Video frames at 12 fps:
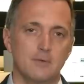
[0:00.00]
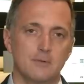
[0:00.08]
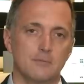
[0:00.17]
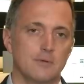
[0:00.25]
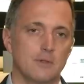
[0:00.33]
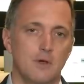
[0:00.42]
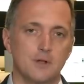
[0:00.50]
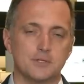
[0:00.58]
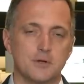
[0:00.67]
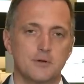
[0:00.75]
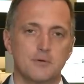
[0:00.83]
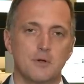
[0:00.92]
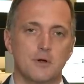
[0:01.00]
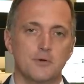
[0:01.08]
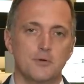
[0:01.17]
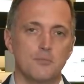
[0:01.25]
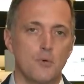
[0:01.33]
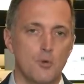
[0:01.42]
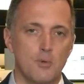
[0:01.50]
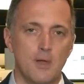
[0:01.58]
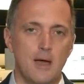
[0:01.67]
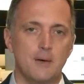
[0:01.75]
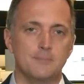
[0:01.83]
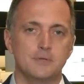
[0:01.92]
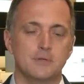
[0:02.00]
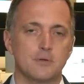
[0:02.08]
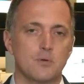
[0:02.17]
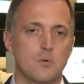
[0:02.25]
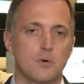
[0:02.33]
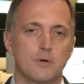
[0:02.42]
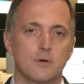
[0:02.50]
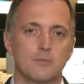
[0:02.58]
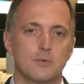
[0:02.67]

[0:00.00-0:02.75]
We launched our new mobile app in the quarter.